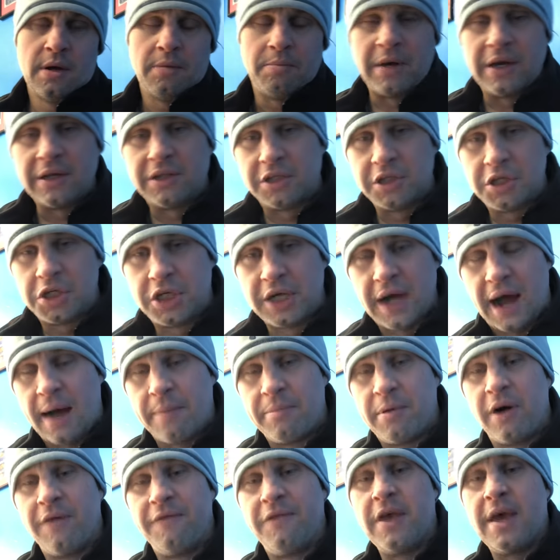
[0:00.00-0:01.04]
pizza
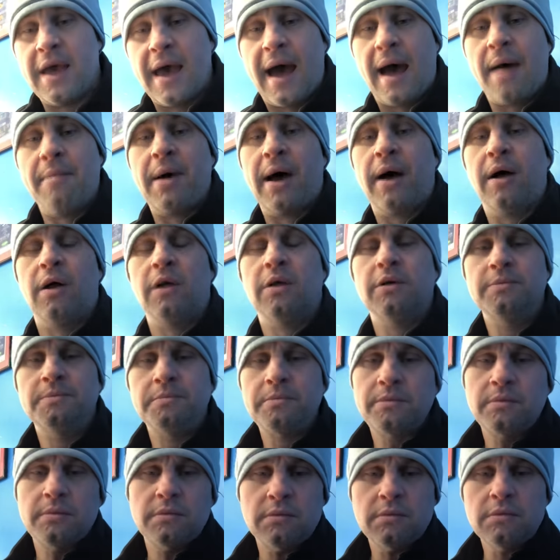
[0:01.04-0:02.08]
shop of the ML
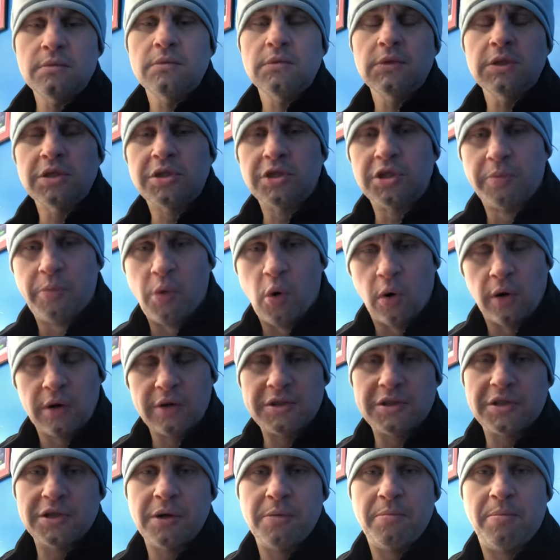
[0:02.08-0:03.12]

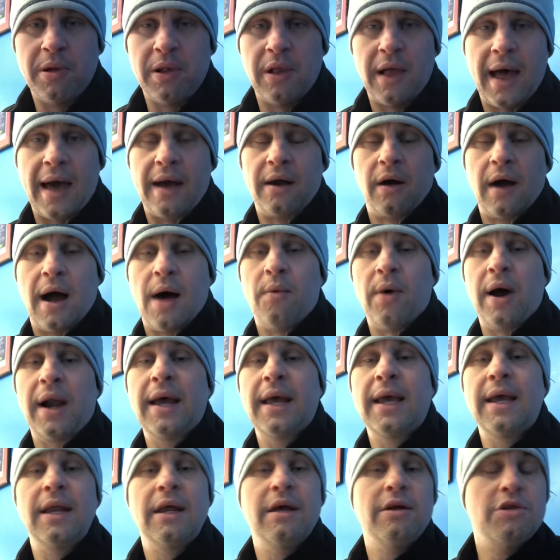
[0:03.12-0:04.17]
Sports Platter. I want
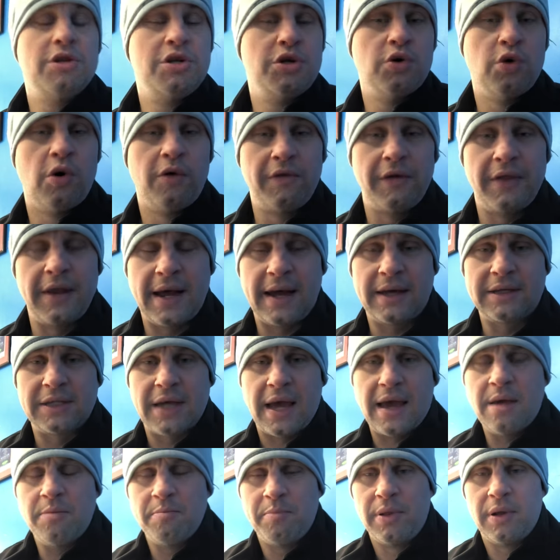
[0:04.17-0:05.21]
to get into over the next
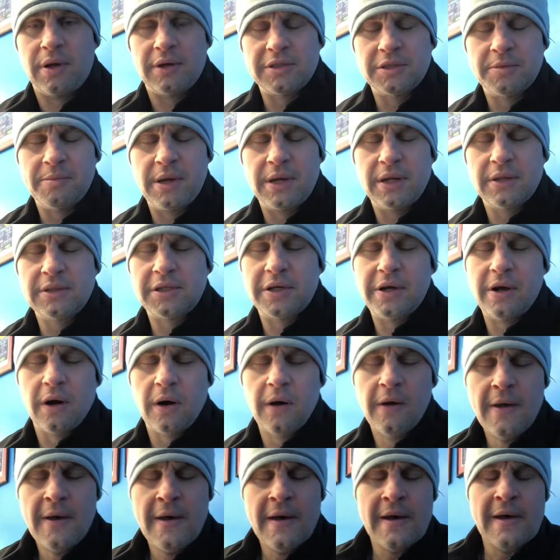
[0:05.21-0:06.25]
8-plus minutes
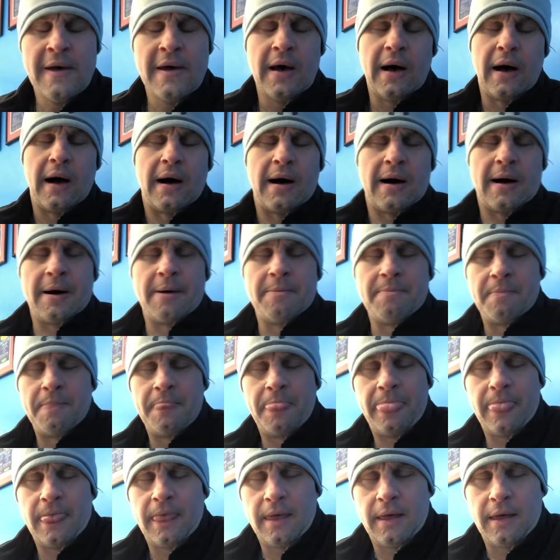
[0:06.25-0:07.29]
here. I
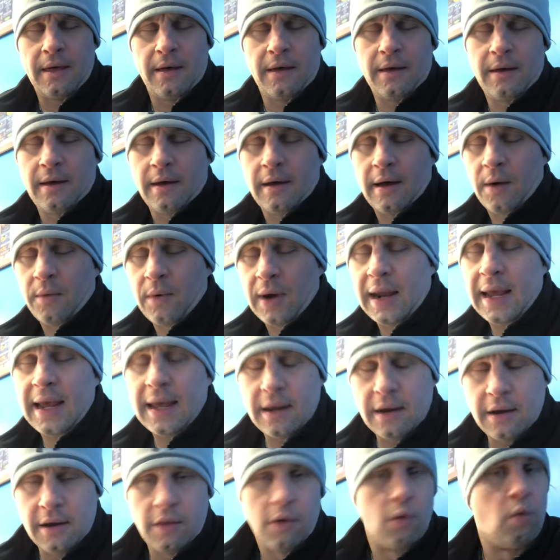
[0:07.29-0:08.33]
want to
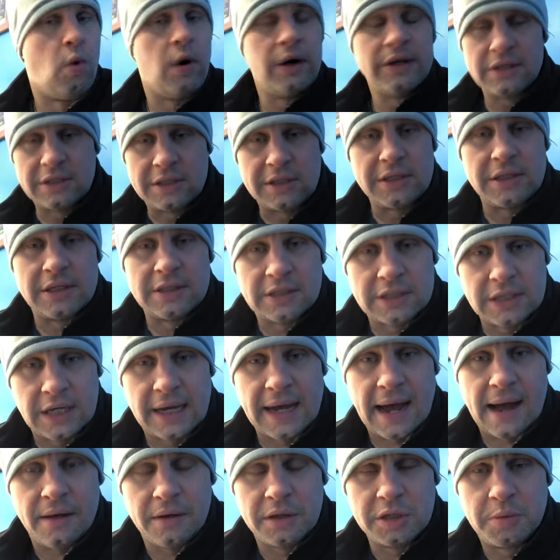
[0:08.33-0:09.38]
get into the one seeds in
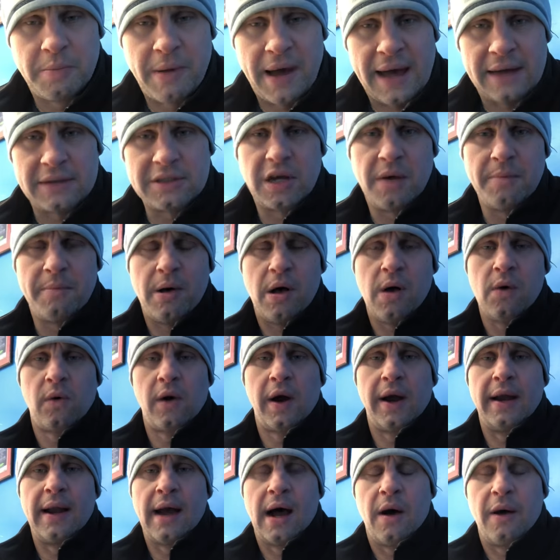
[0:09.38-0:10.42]
college basketball
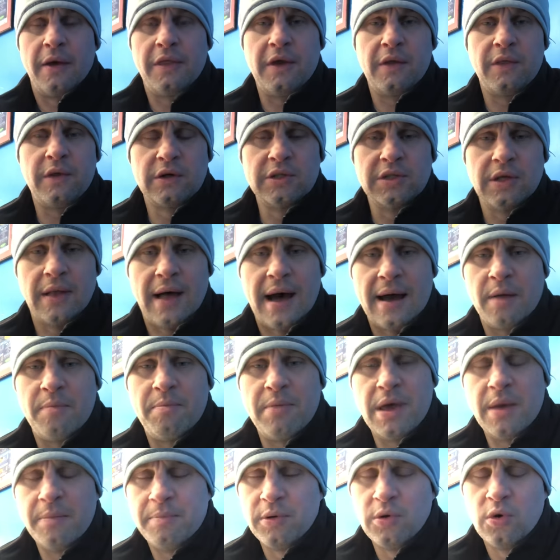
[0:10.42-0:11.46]
right now. I think there's a lot of
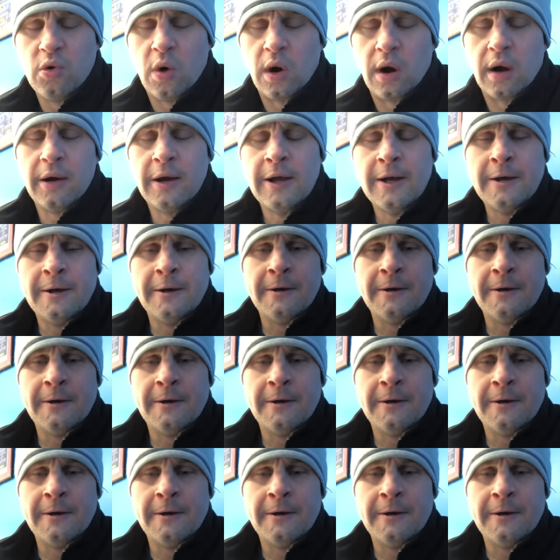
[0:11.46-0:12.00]
people who are,